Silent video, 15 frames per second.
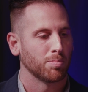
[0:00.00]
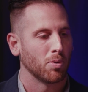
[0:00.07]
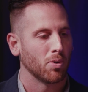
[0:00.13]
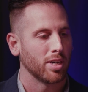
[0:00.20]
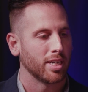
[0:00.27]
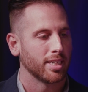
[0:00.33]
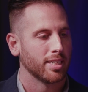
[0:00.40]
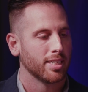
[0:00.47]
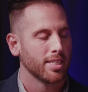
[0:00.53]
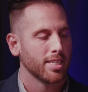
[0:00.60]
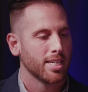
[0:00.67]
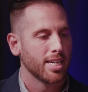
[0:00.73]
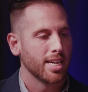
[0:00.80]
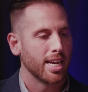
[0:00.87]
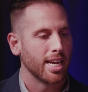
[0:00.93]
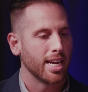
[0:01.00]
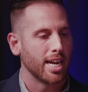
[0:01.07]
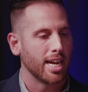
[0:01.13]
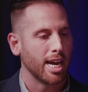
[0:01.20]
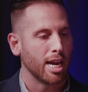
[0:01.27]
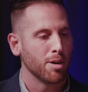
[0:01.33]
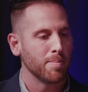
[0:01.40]
morning. And
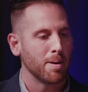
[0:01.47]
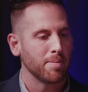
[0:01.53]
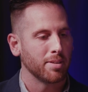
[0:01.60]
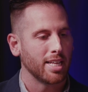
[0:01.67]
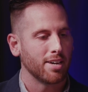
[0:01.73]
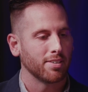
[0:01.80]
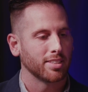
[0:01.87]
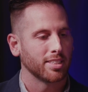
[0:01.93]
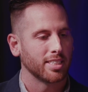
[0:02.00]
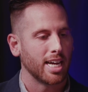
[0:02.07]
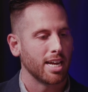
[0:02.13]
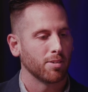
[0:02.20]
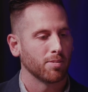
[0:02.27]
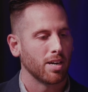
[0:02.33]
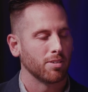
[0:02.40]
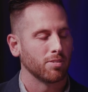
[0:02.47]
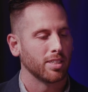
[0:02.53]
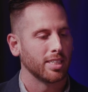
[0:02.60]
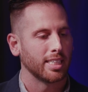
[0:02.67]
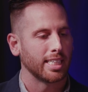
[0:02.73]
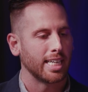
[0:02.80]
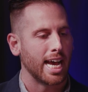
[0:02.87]
I remember that was the night where I
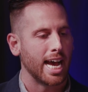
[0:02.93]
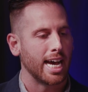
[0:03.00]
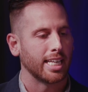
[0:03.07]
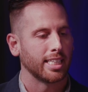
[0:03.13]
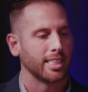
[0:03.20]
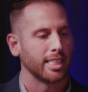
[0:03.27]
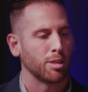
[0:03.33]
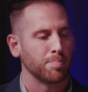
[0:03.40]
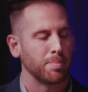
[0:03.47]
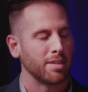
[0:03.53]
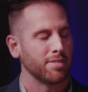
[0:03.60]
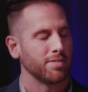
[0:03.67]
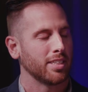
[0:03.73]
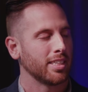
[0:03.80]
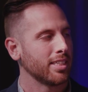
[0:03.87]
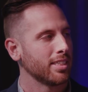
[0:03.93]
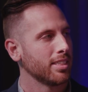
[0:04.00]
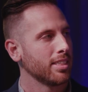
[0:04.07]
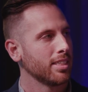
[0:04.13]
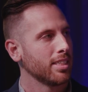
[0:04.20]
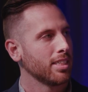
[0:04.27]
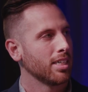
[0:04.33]
really had the epiphany
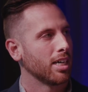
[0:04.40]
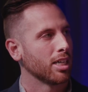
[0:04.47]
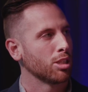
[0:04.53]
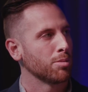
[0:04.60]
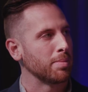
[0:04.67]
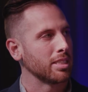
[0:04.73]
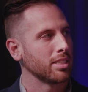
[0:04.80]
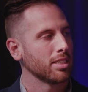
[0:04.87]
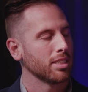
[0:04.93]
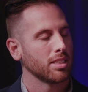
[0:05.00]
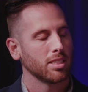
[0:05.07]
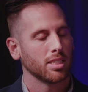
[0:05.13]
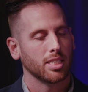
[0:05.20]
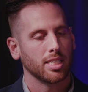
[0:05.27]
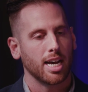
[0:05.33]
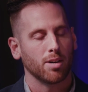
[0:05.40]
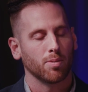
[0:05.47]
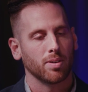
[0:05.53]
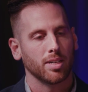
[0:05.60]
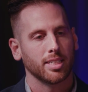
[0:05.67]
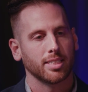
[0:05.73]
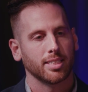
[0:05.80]
on the business. And that
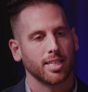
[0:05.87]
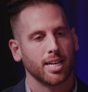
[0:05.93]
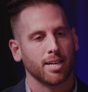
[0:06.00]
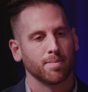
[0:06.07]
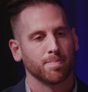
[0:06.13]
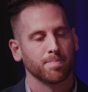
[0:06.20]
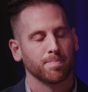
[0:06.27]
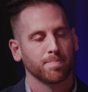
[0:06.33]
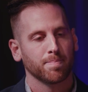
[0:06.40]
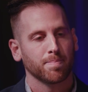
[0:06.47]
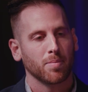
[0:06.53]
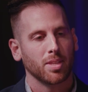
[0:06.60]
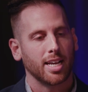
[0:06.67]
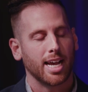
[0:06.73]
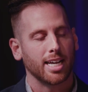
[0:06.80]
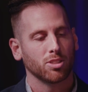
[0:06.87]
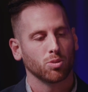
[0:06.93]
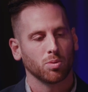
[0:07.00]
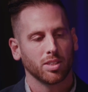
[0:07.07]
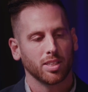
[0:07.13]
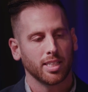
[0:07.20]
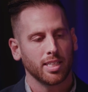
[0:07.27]
was as
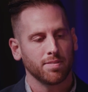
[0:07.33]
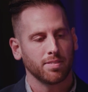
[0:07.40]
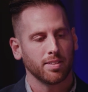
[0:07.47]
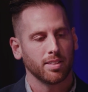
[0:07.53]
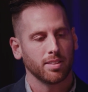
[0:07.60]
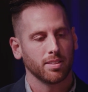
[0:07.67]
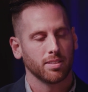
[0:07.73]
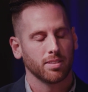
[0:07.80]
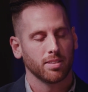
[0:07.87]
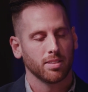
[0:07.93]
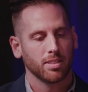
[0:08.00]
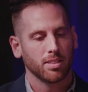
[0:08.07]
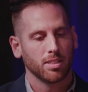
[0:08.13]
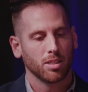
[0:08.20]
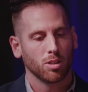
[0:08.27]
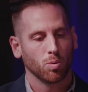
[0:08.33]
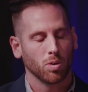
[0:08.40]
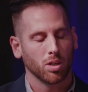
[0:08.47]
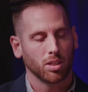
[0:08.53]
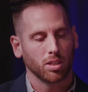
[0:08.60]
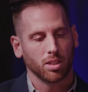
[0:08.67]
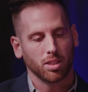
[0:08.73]
we're leaving
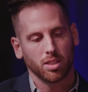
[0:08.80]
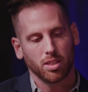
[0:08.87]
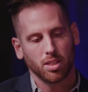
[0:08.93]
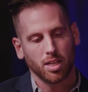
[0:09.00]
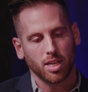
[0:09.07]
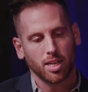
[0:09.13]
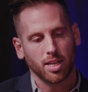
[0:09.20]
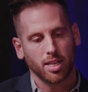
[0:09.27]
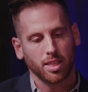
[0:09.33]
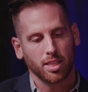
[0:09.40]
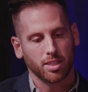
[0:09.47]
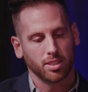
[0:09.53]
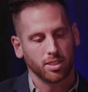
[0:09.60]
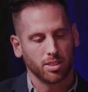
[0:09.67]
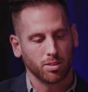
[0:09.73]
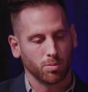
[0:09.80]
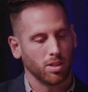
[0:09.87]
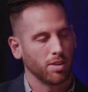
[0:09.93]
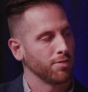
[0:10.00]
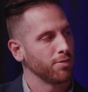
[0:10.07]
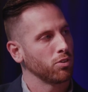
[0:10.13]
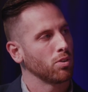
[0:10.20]
work, we're
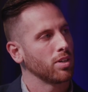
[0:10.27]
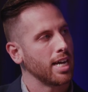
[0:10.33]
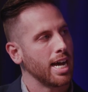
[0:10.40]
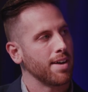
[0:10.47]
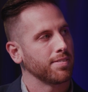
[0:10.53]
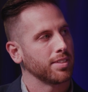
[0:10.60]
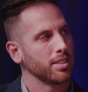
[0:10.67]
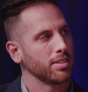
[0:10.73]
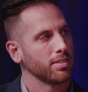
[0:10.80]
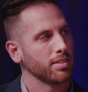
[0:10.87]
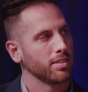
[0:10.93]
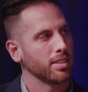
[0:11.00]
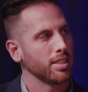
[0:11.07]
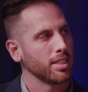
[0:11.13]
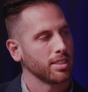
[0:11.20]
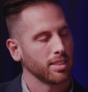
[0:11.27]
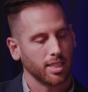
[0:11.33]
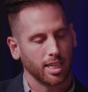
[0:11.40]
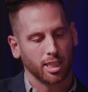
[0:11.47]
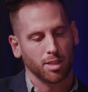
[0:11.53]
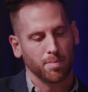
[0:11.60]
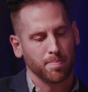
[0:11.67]
on Florida Avenue, and it's
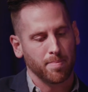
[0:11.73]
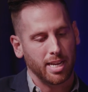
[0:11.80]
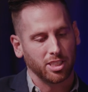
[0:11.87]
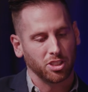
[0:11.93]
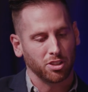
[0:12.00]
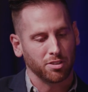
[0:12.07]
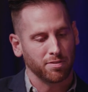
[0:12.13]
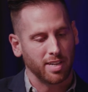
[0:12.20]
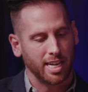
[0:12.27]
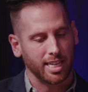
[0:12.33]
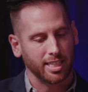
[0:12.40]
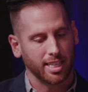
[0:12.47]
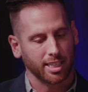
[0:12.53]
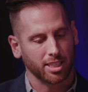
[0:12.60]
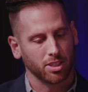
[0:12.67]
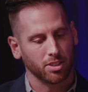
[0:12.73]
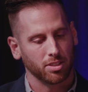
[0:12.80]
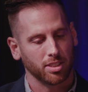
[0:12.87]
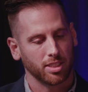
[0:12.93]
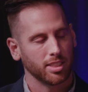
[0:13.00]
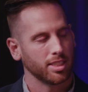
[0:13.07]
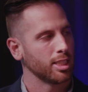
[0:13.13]
like the major vein that
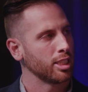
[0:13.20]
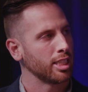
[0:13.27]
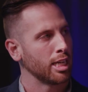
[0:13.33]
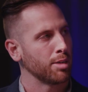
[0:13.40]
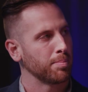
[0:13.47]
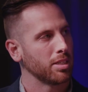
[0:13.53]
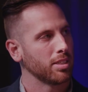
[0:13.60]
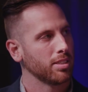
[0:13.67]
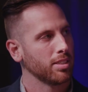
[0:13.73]
goes into Tampa.